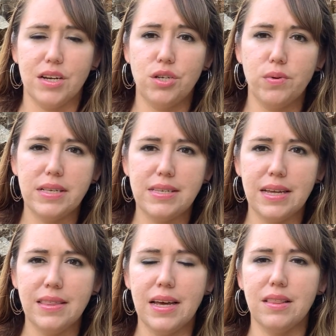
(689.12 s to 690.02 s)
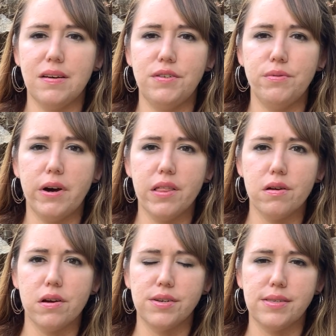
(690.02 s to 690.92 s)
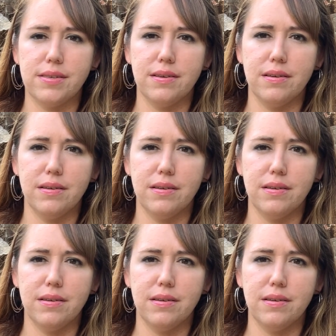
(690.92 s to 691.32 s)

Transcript: to extend that love to others.